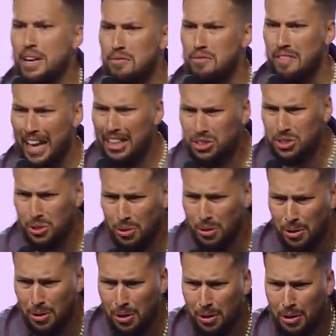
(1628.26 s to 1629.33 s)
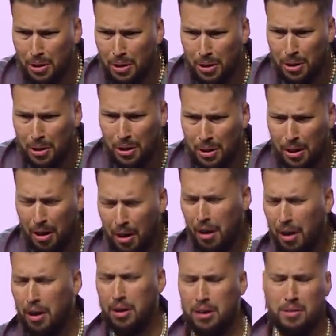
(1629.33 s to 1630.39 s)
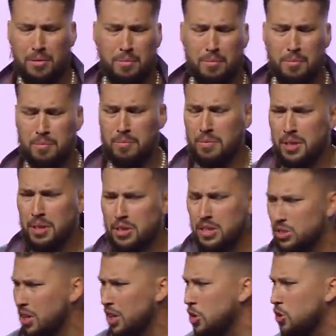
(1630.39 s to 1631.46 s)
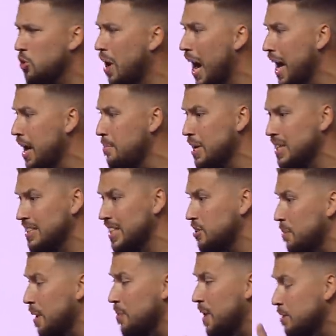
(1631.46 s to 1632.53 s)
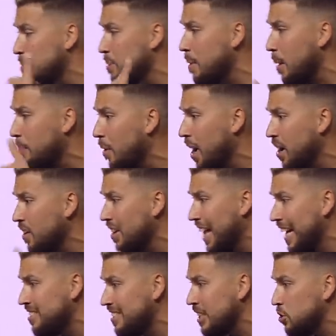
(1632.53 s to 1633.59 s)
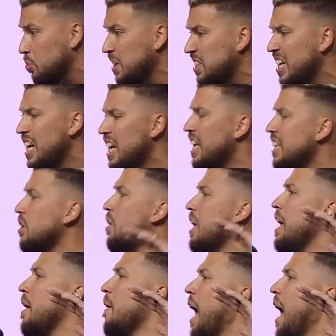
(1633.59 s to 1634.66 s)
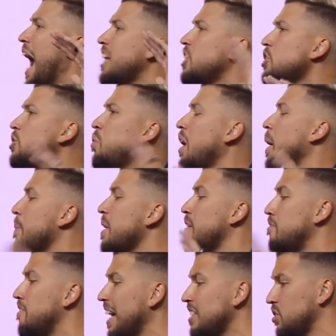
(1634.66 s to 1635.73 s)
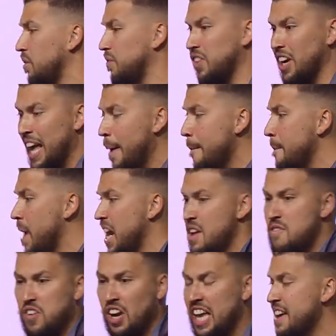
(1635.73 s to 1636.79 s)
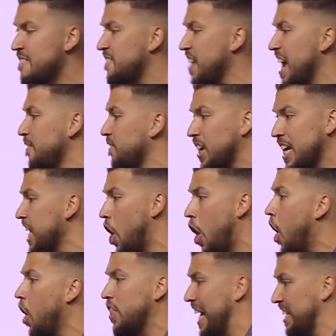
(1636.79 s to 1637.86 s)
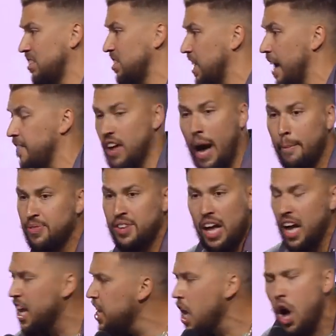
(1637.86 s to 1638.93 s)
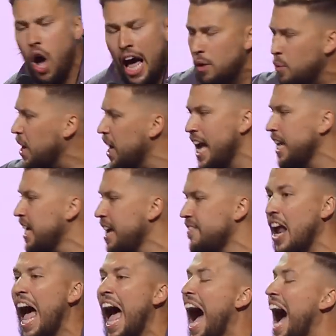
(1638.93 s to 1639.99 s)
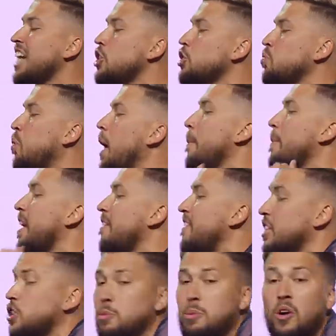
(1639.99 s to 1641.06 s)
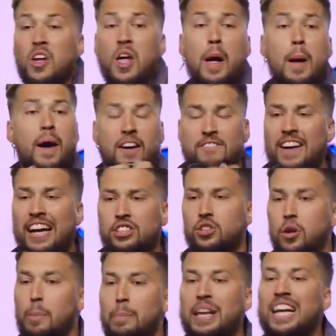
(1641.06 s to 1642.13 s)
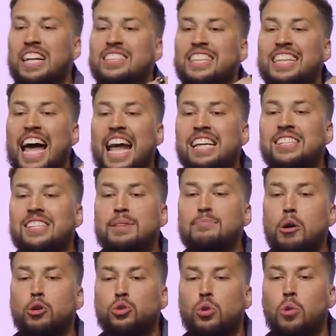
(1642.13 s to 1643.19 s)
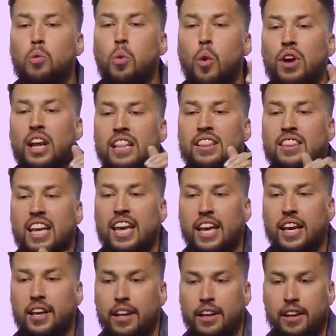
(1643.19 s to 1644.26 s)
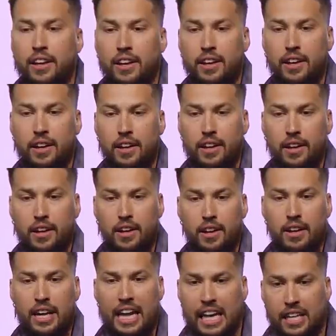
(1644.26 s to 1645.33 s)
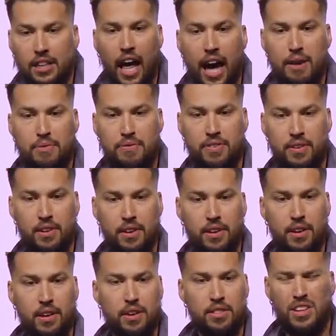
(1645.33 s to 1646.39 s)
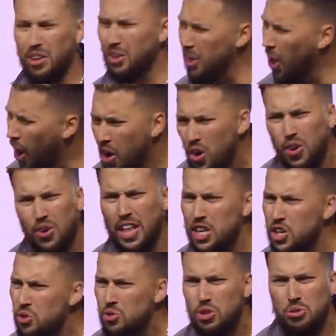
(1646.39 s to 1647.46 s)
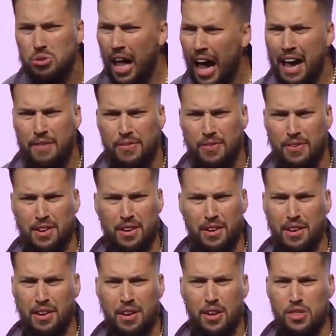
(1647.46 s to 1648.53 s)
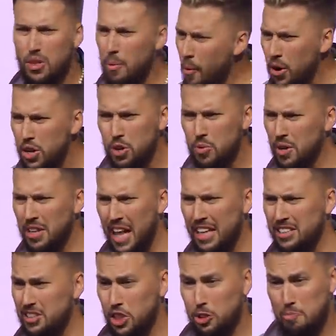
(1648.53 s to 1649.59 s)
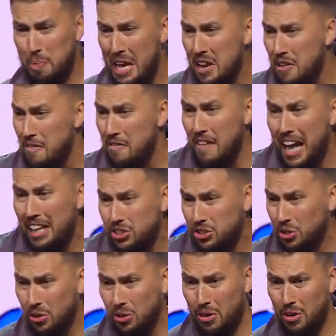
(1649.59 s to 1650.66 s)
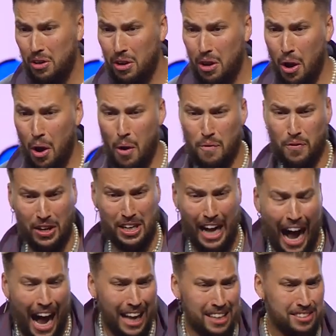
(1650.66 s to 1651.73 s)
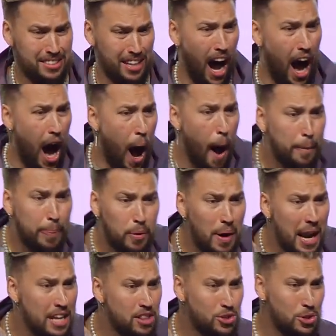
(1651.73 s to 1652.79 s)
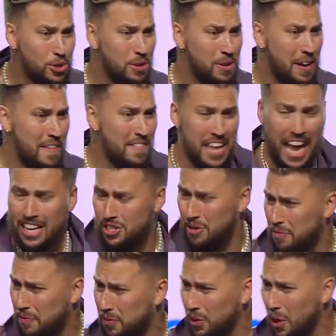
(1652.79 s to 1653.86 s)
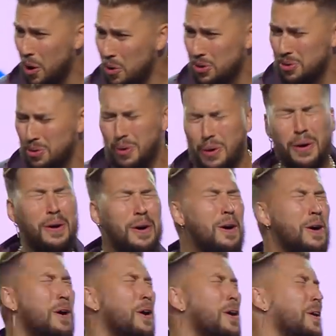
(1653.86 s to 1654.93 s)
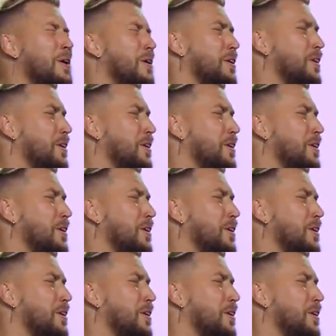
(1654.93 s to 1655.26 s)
a vessel. Oh, nearly started crying because that's my that's been my prayer the last six weeks. Lord, I just want to be a vessel. Forget money, forget fame, forget all that stuff. I'm no, I don't want any of it. I just want to be a vessel, a vessel, because that is the most rewarding thing in life. The longer that you do life, the more you realize just being a vessel for God to operate through and to flow through, whoa,